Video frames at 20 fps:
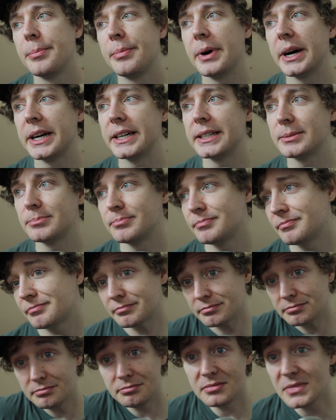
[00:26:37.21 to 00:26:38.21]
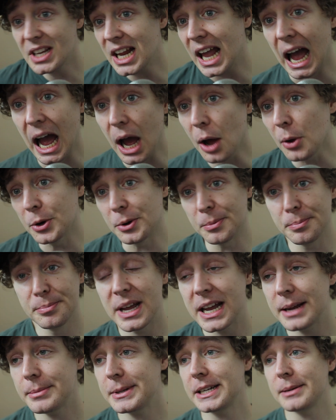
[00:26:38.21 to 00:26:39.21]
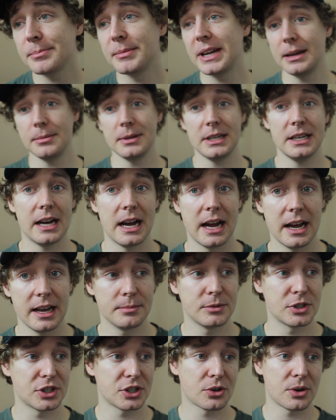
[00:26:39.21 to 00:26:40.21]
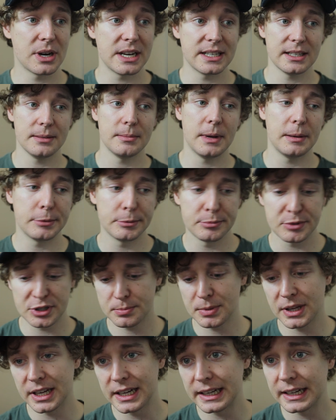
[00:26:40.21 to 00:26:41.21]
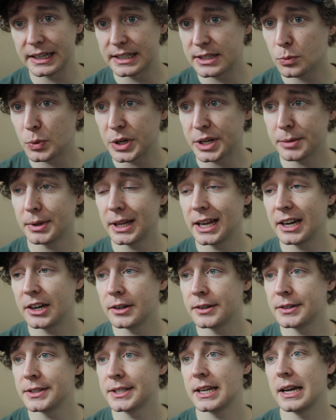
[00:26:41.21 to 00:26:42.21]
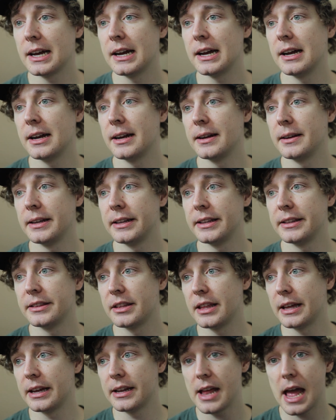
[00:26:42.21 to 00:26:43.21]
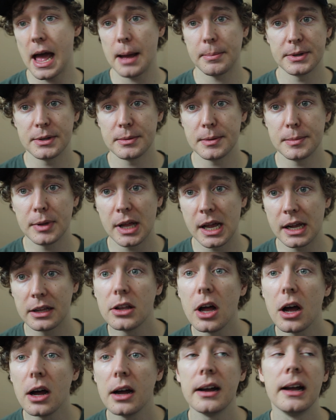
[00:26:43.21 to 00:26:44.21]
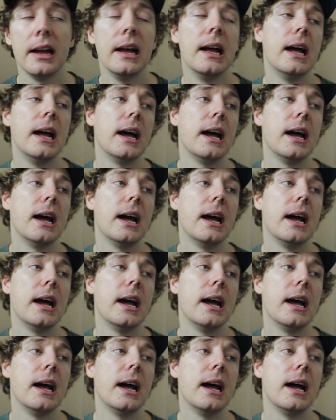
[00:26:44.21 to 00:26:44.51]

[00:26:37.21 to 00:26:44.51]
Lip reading: but I don't know. Maybe I'm just crazy. Maybe I'm just playing against weak players that happen to be playing law.